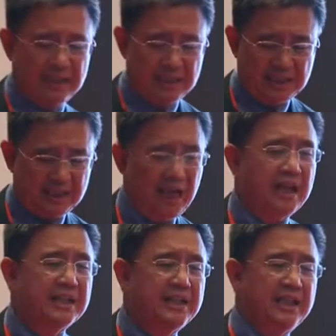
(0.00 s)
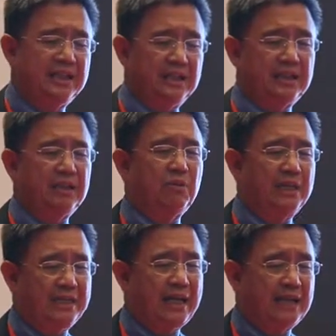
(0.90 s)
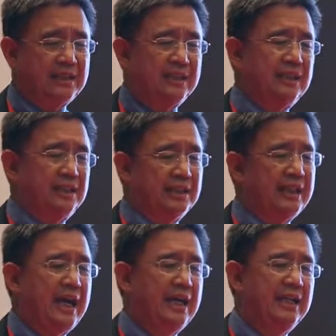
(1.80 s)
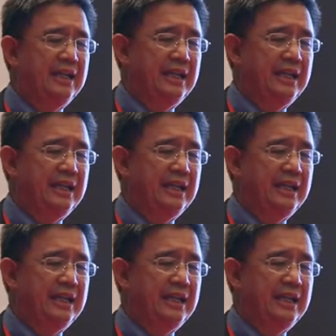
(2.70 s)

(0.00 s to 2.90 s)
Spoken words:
I think this is the time